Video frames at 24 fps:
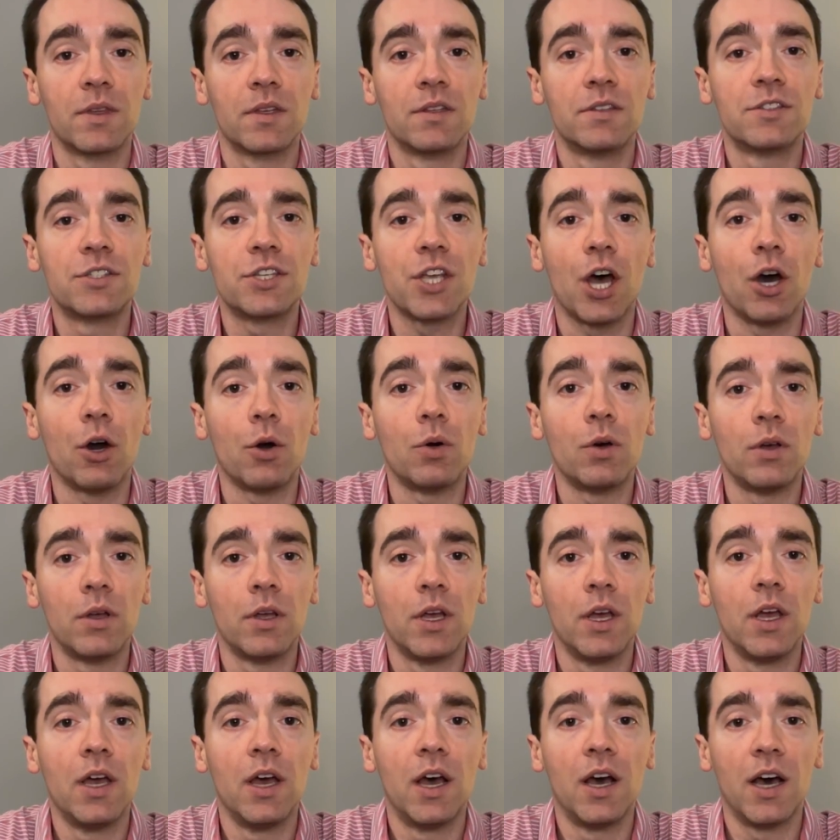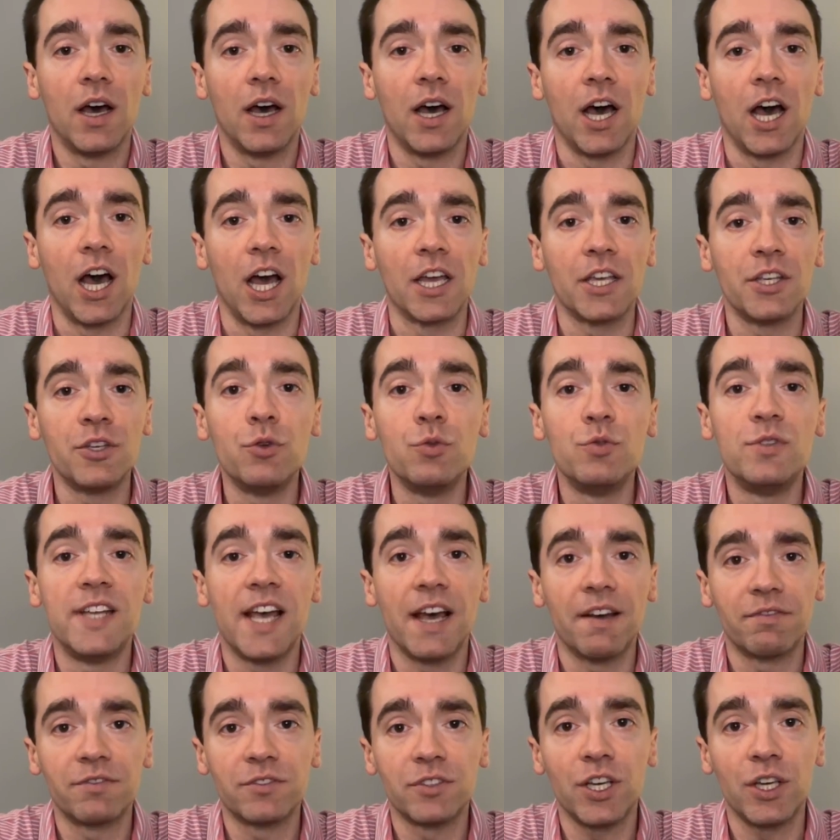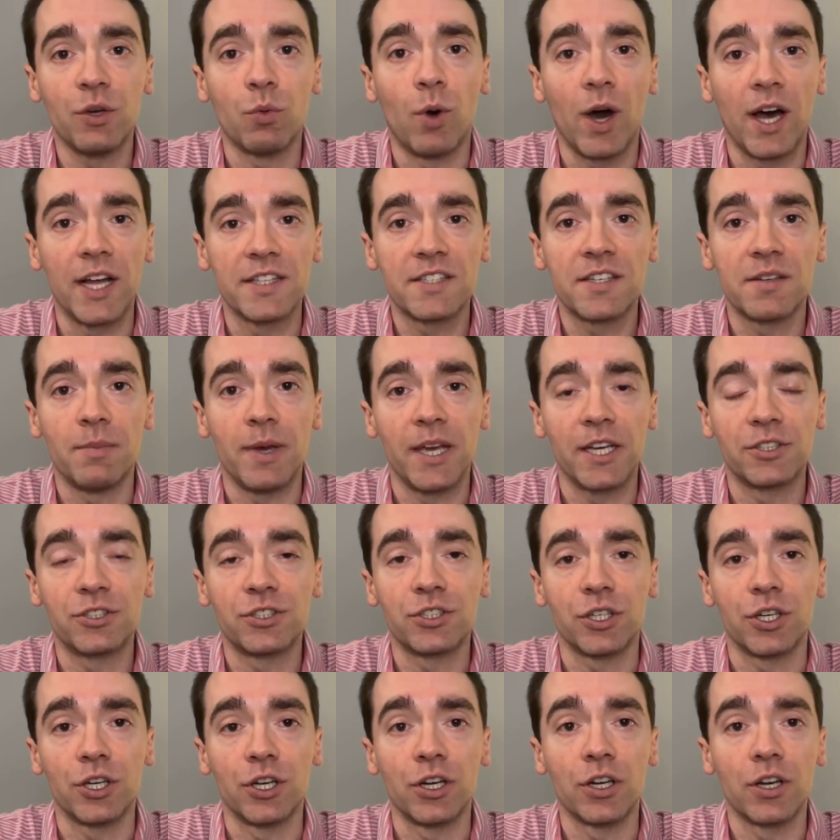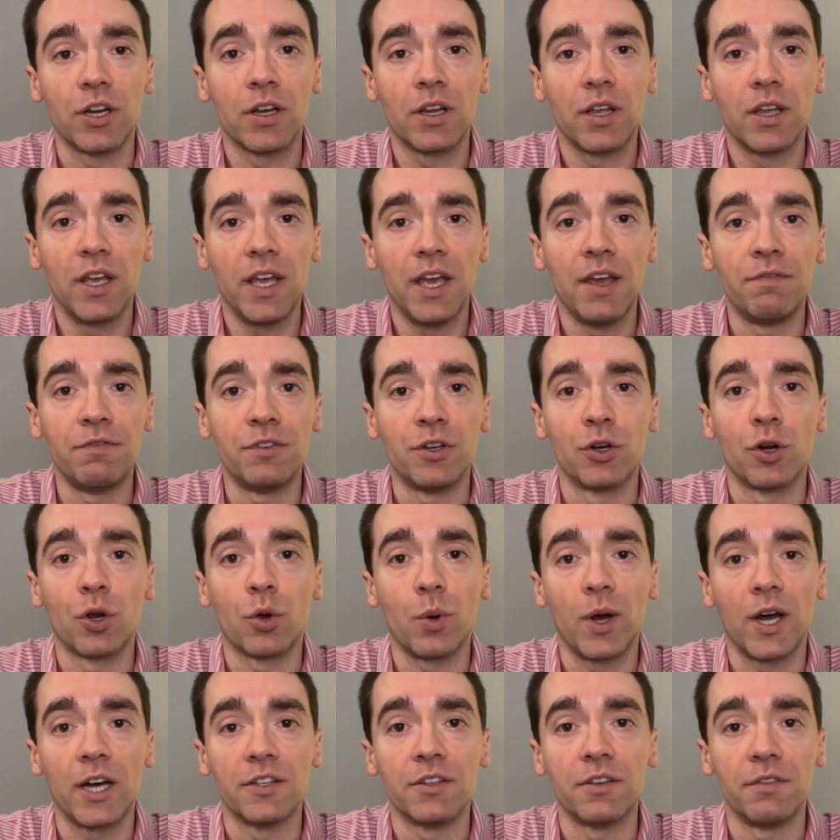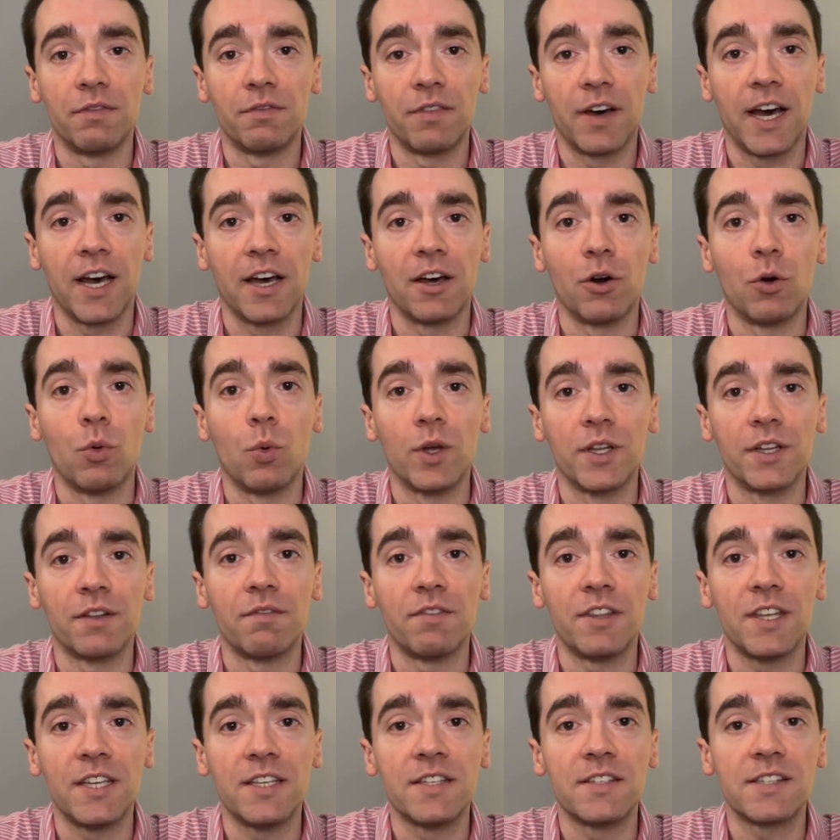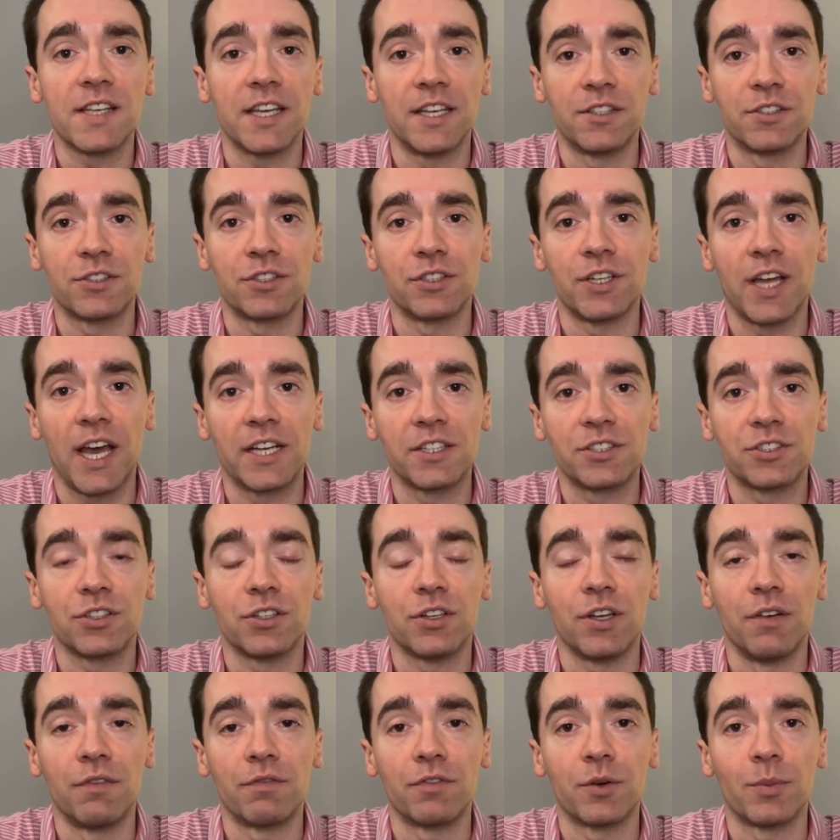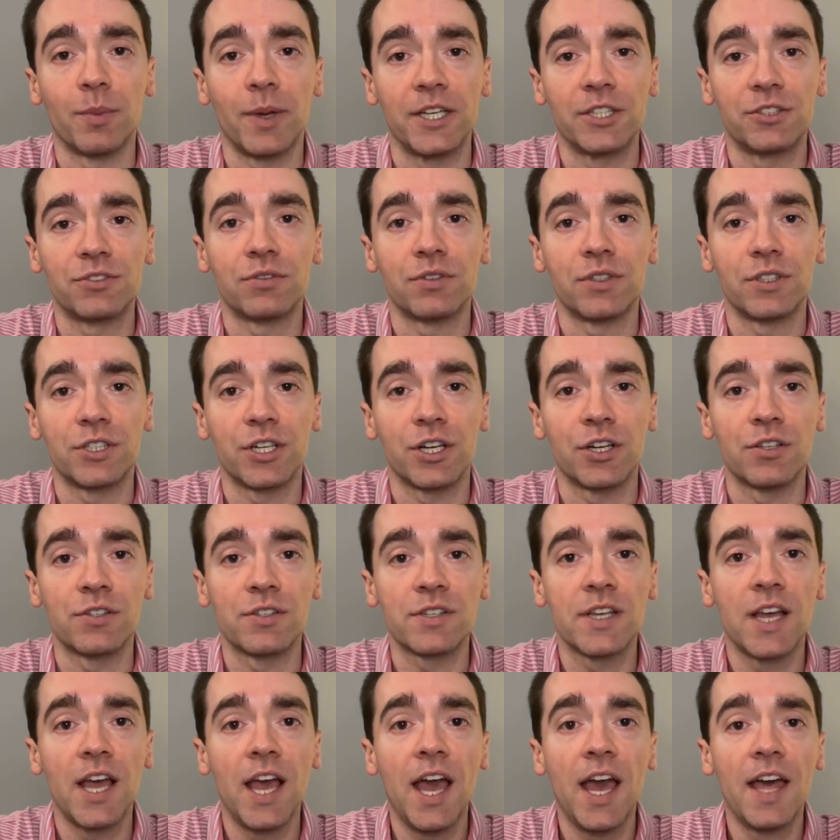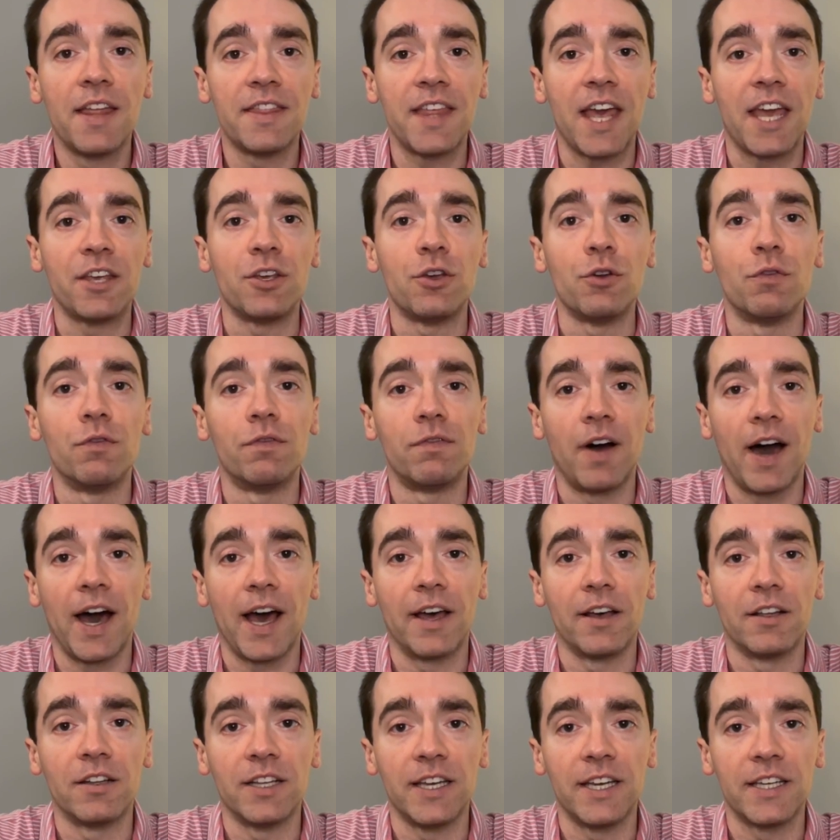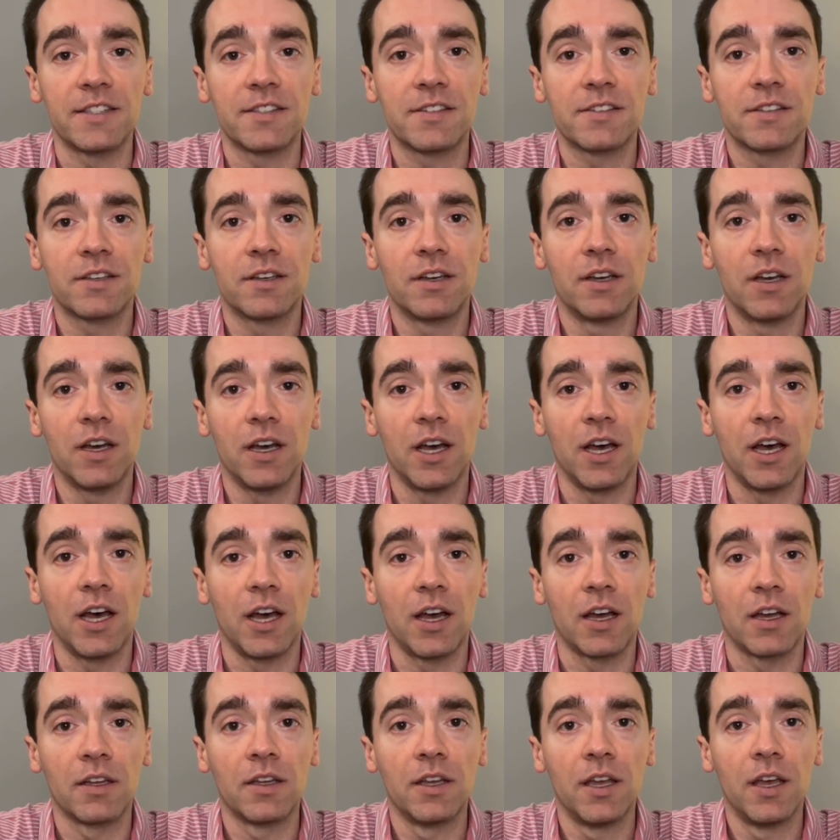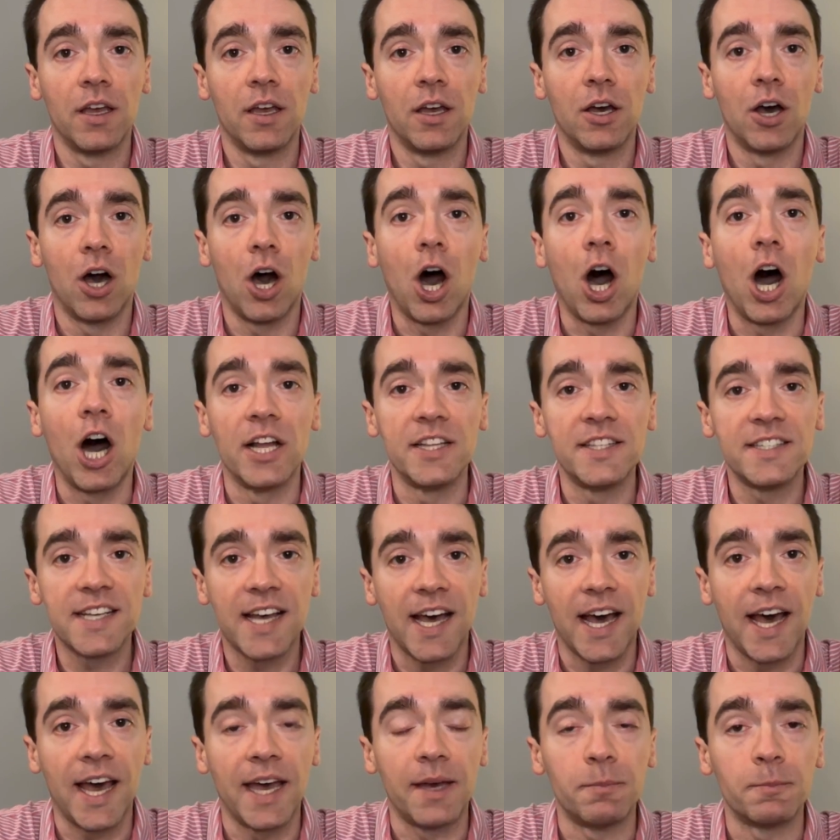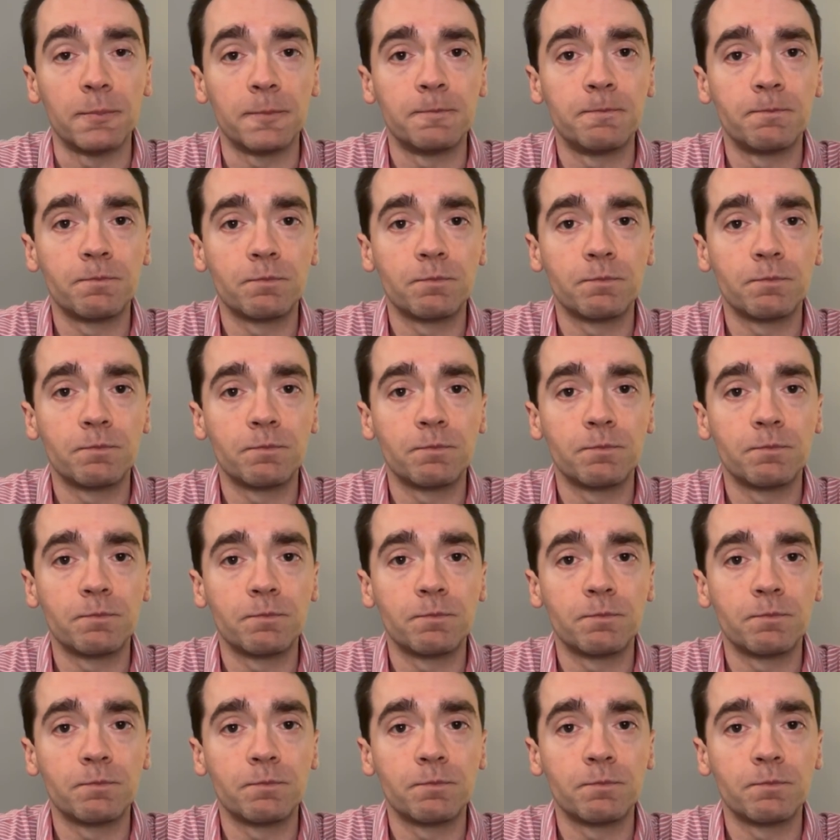So you definitely want to make sure, if you're required to file one of these international information returns, that you file it on time